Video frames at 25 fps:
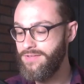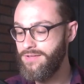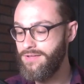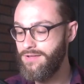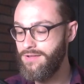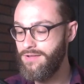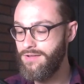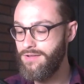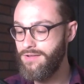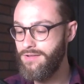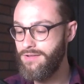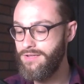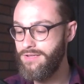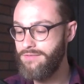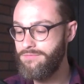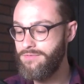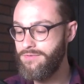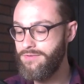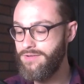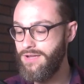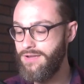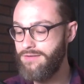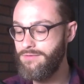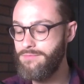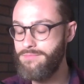uh, if you
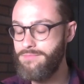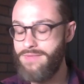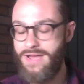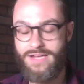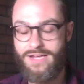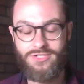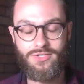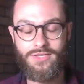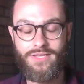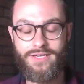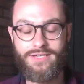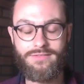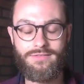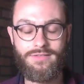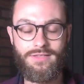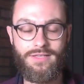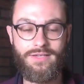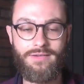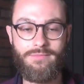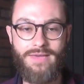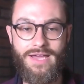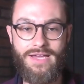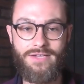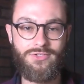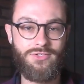kind of imagine like like
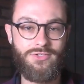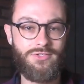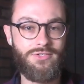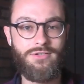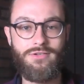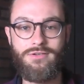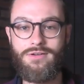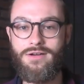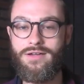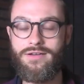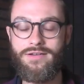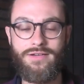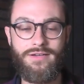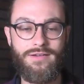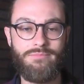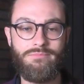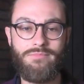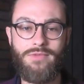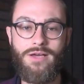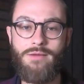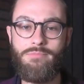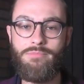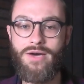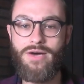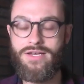imagine you're on a,
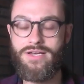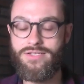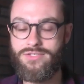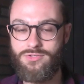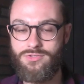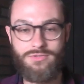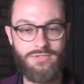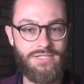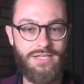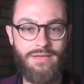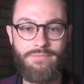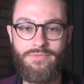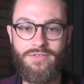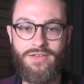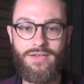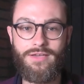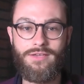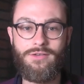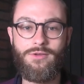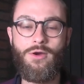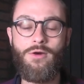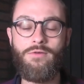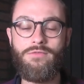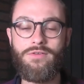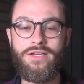a bus or something
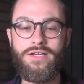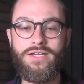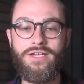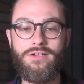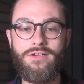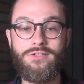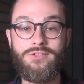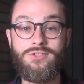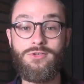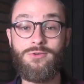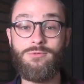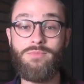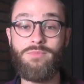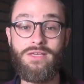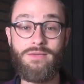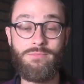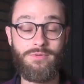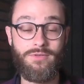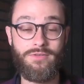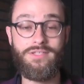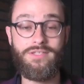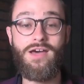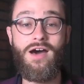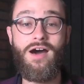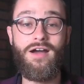and you overhear two
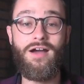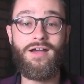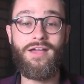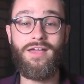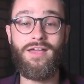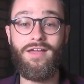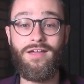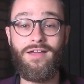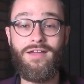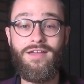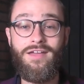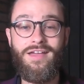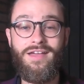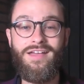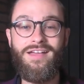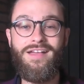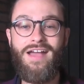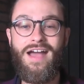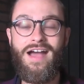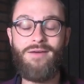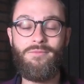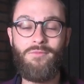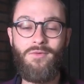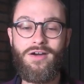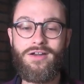people talking
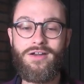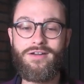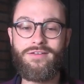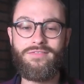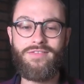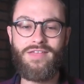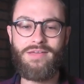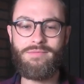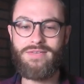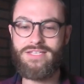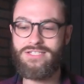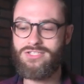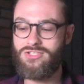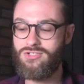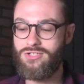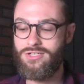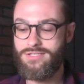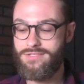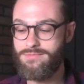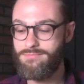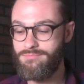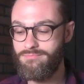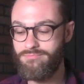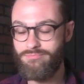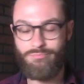and one of them is
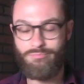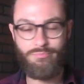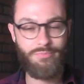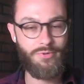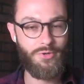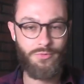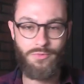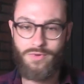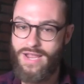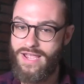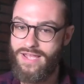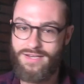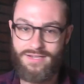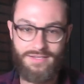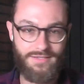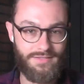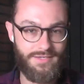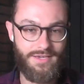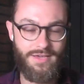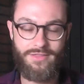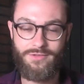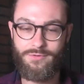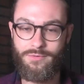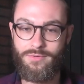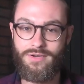just berating
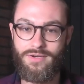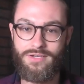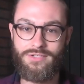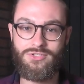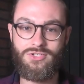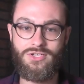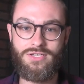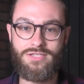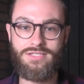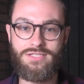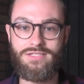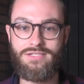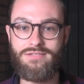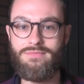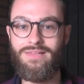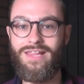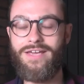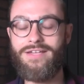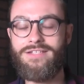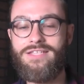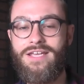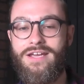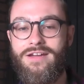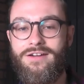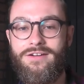the other one, just
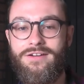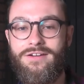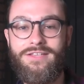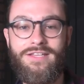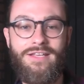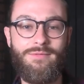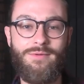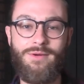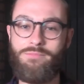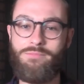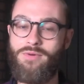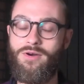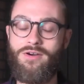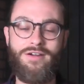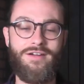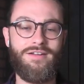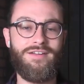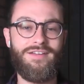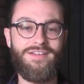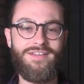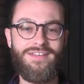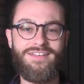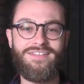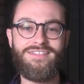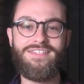like tearing them apart,
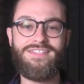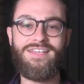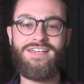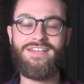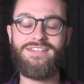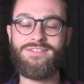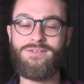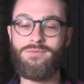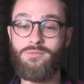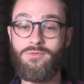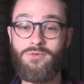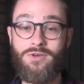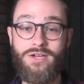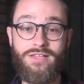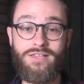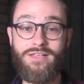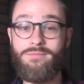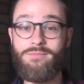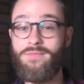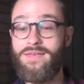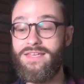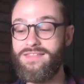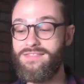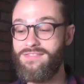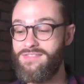saying some really
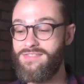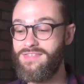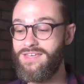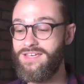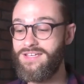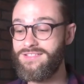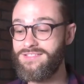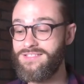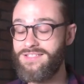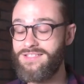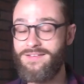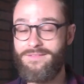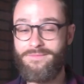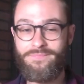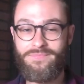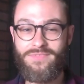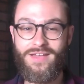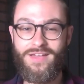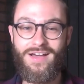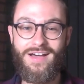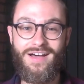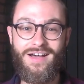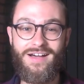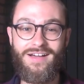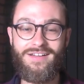mean things.
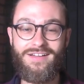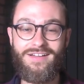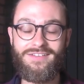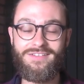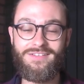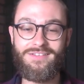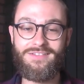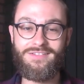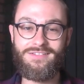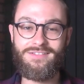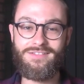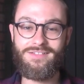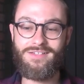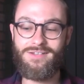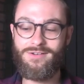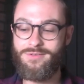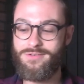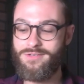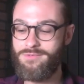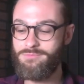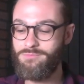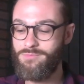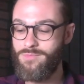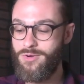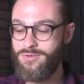Uh, you know,
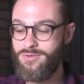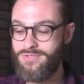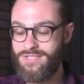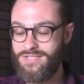most